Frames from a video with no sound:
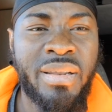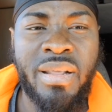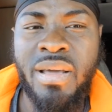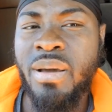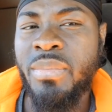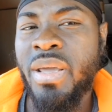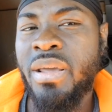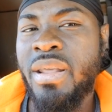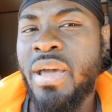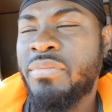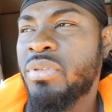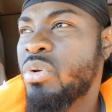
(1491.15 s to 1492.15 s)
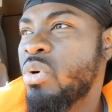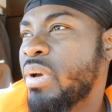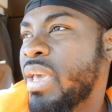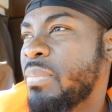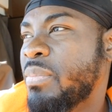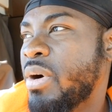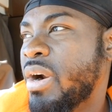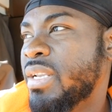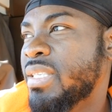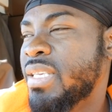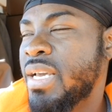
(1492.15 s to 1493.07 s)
Um, they they have to go get parts